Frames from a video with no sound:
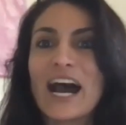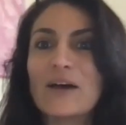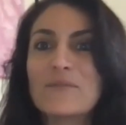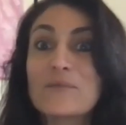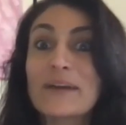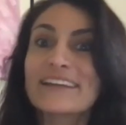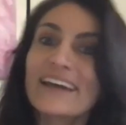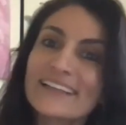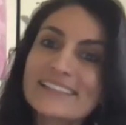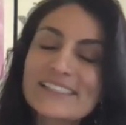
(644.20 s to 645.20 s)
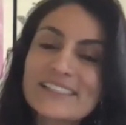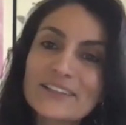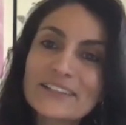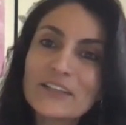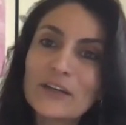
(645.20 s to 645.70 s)
they might not
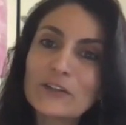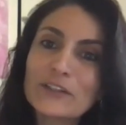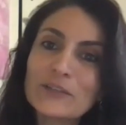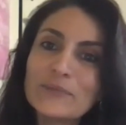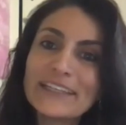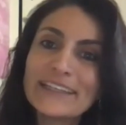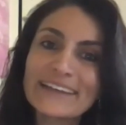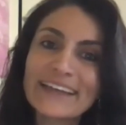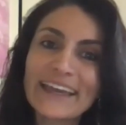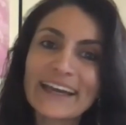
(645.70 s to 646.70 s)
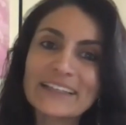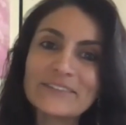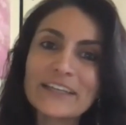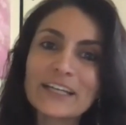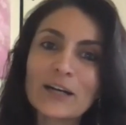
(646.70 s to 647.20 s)
necessarily know you're in a meeting. And
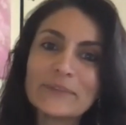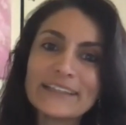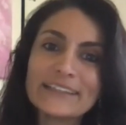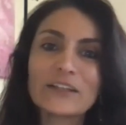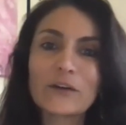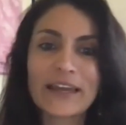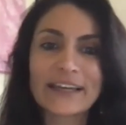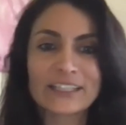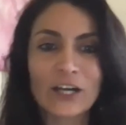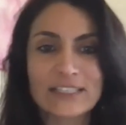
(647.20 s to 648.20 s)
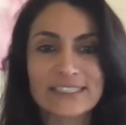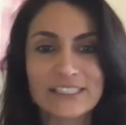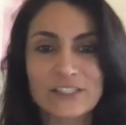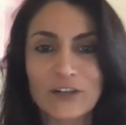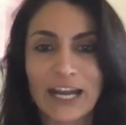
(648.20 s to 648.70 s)
if they come in, that can cause a
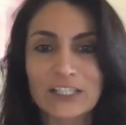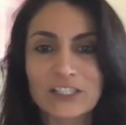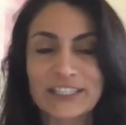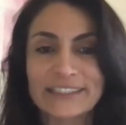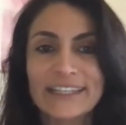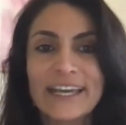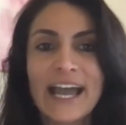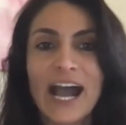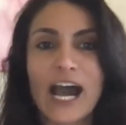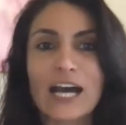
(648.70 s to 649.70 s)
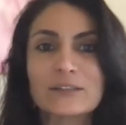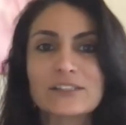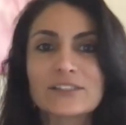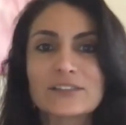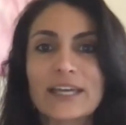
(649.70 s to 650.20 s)
distraction.
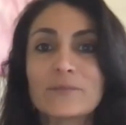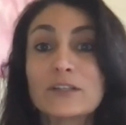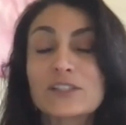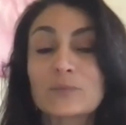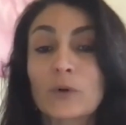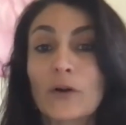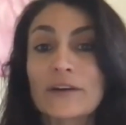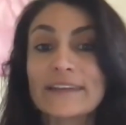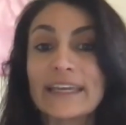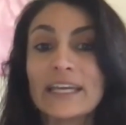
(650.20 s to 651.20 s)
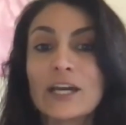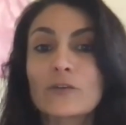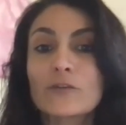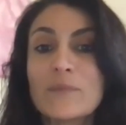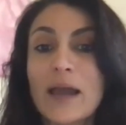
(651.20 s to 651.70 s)
And most importantly,
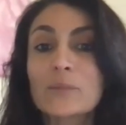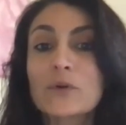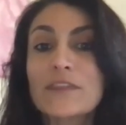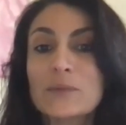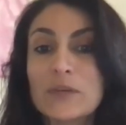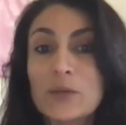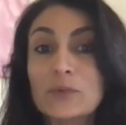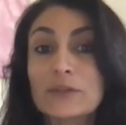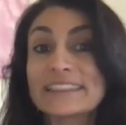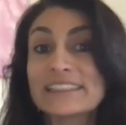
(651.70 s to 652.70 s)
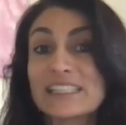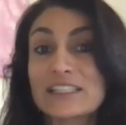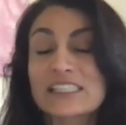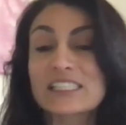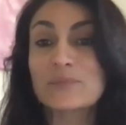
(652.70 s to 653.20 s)
remember that people can see
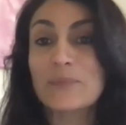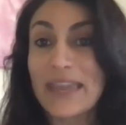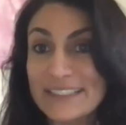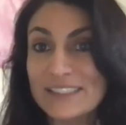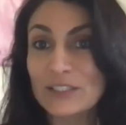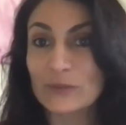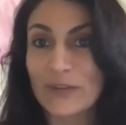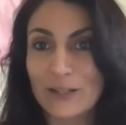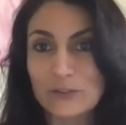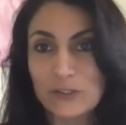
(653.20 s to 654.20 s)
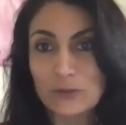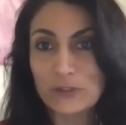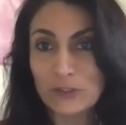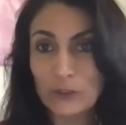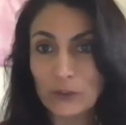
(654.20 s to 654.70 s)
the space around you
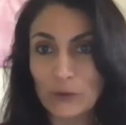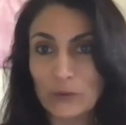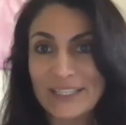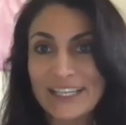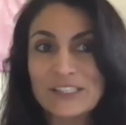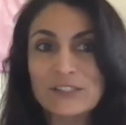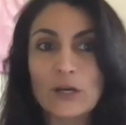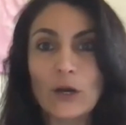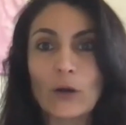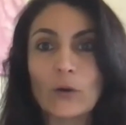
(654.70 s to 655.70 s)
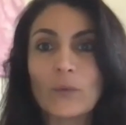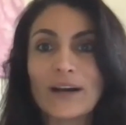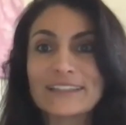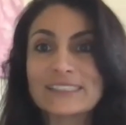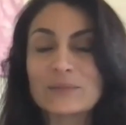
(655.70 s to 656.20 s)
too. So
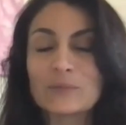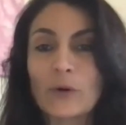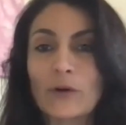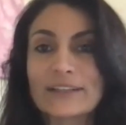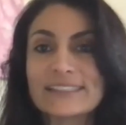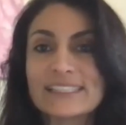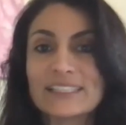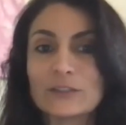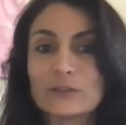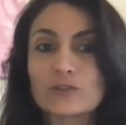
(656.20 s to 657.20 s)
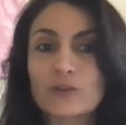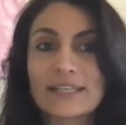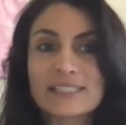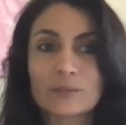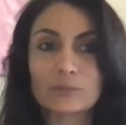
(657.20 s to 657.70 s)
while it's important to
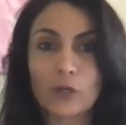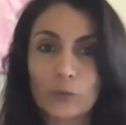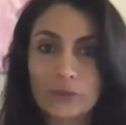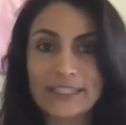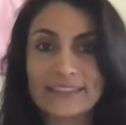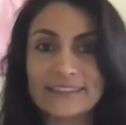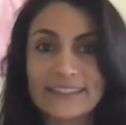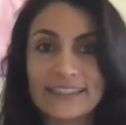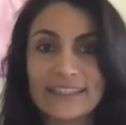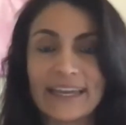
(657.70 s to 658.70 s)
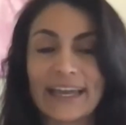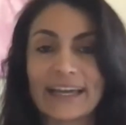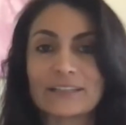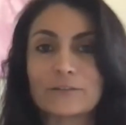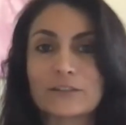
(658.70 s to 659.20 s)
dress appropriately,
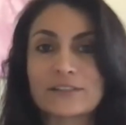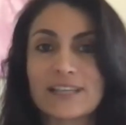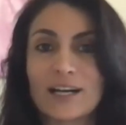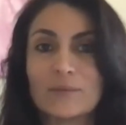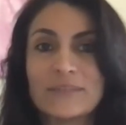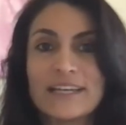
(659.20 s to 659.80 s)
and for some